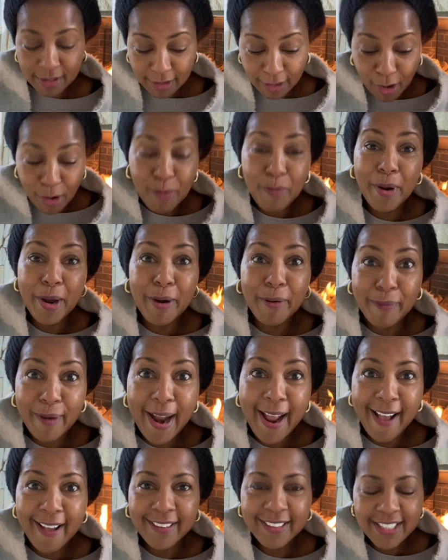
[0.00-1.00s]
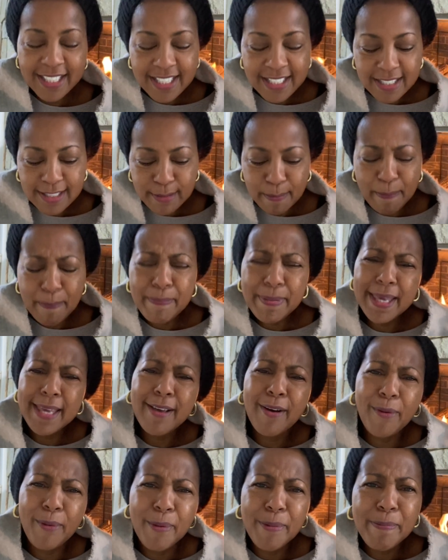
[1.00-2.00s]
long way around, is be
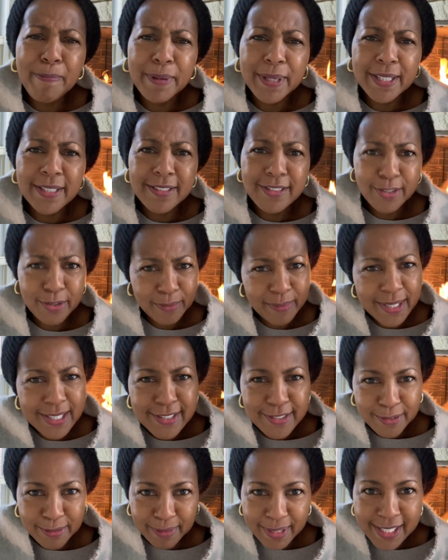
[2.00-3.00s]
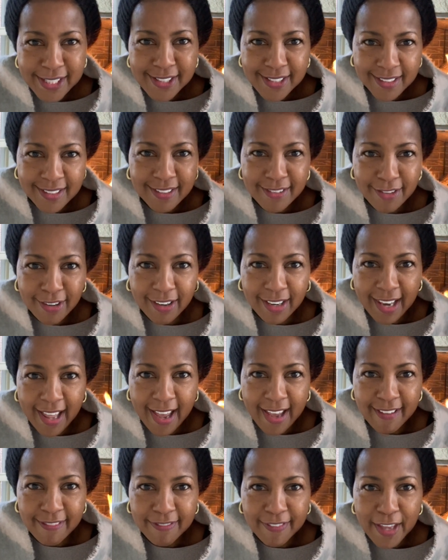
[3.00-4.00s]
open to restoration in your
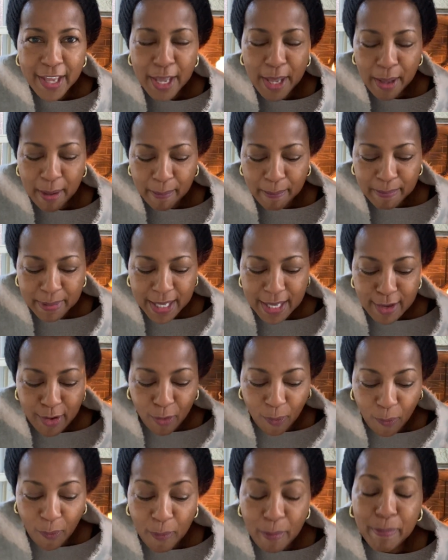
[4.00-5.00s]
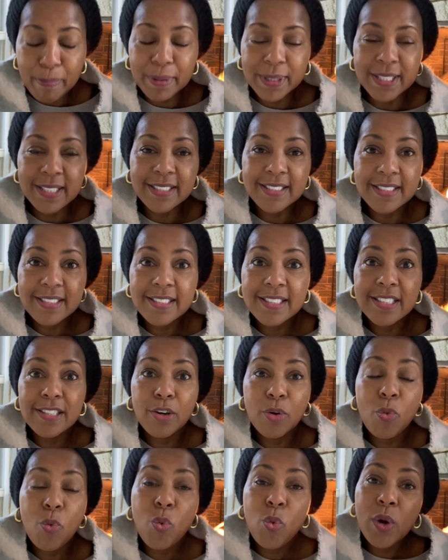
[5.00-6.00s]
life. Be open
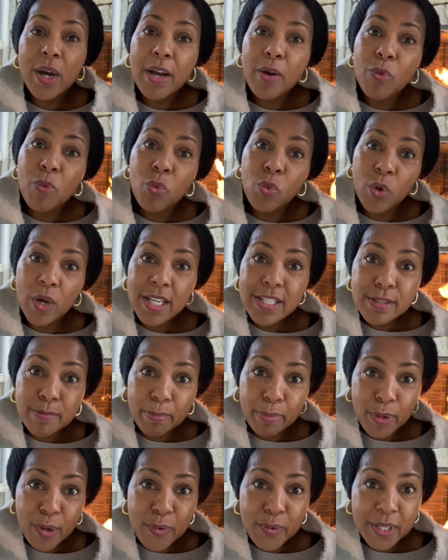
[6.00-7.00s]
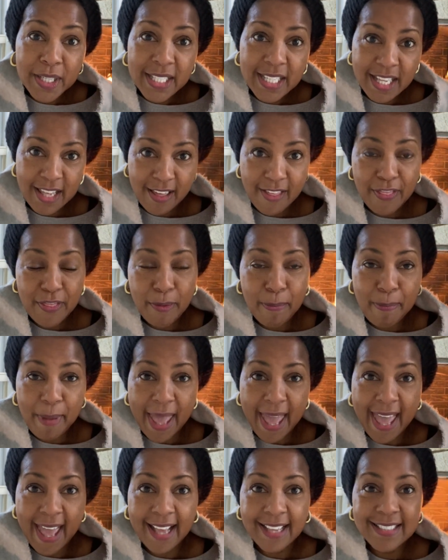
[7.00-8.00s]
to what was broken in the
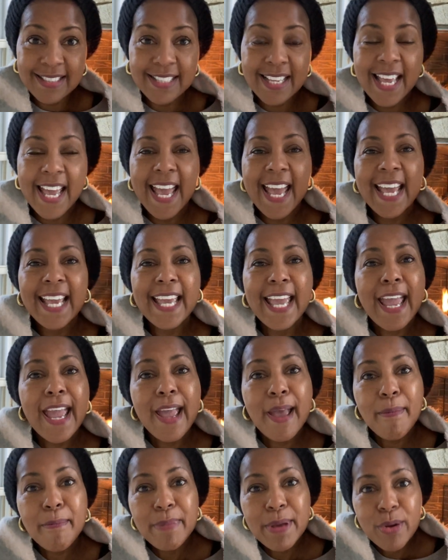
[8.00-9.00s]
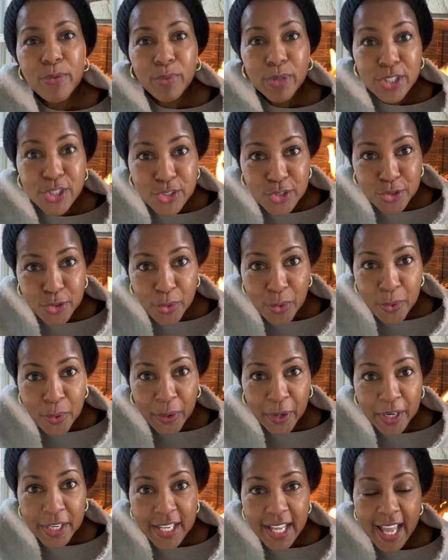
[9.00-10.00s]
past can be restored
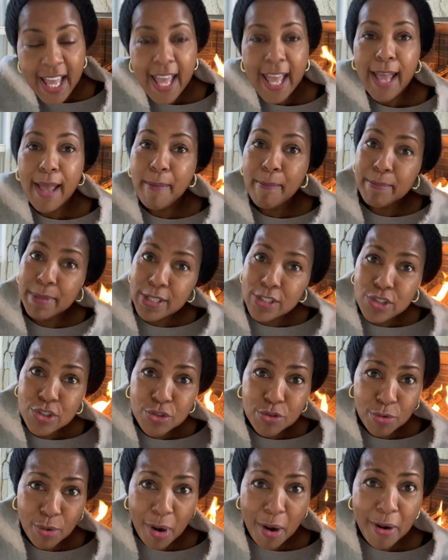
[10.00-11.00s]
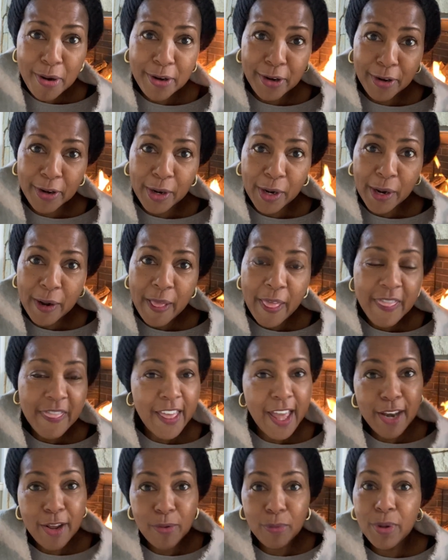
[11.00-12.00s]
Lord and be stronger
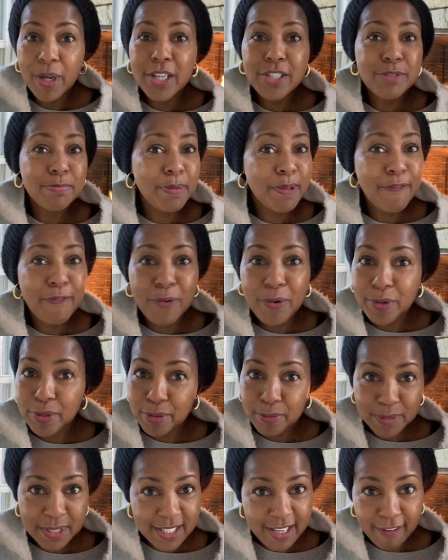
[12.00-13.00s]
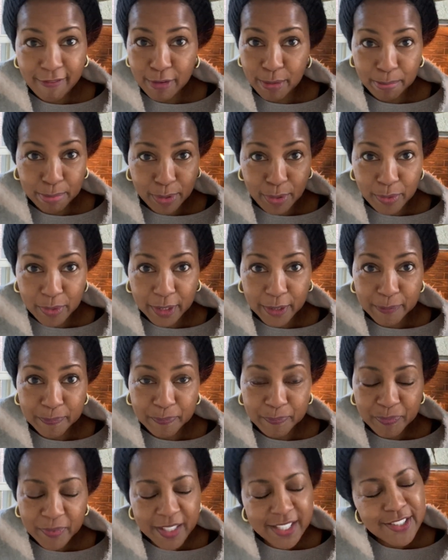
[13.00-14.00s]
than it was before it was ever broken.
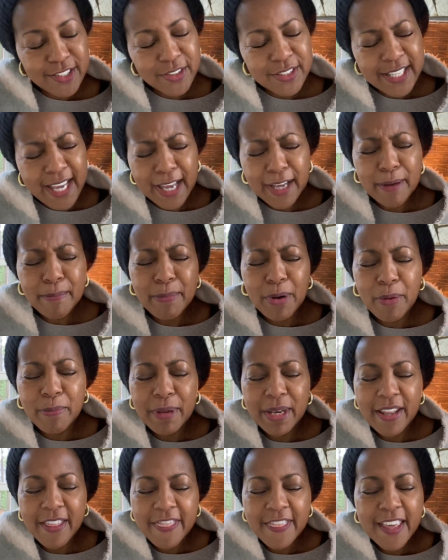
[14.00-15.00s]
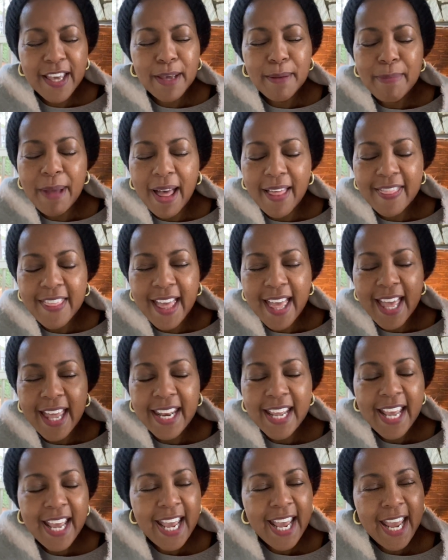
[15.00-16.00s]
So take a moment to think about that
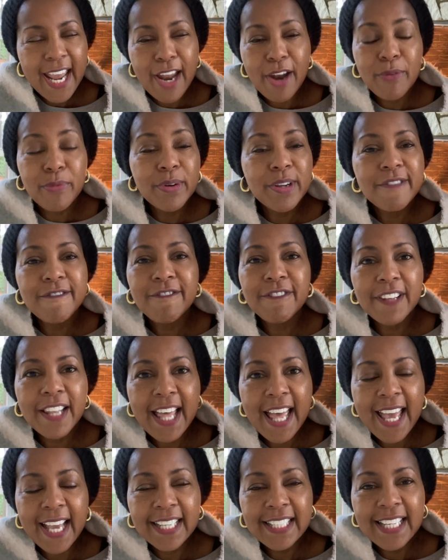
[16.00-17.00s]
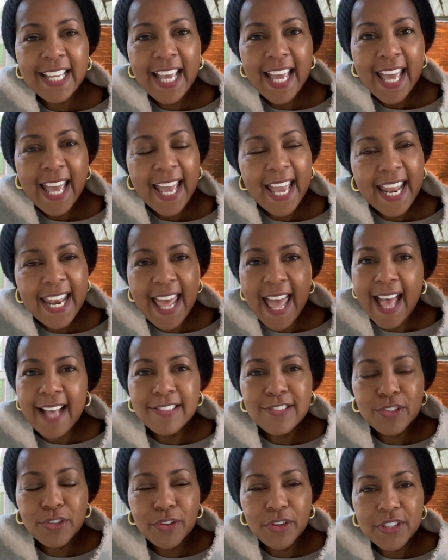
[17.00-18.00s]
and reflect and
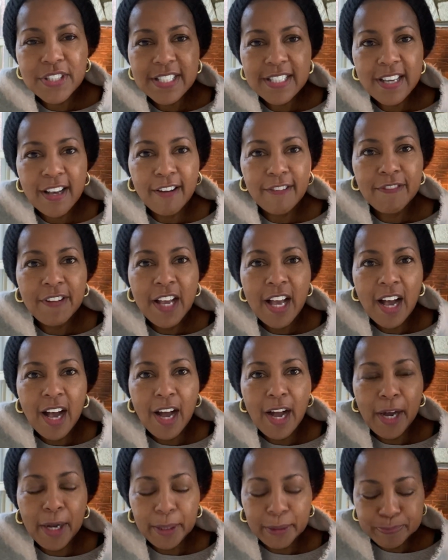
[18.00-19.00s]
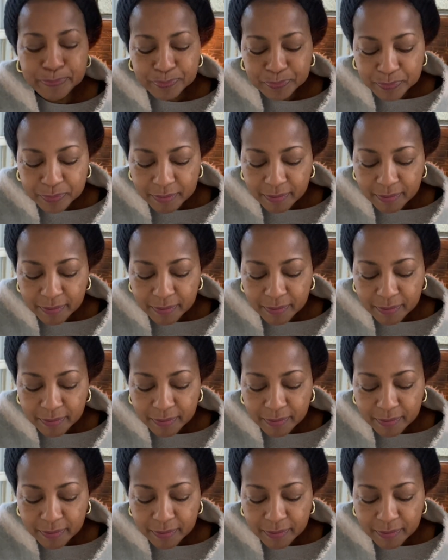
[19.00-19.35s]
ask yourself, um,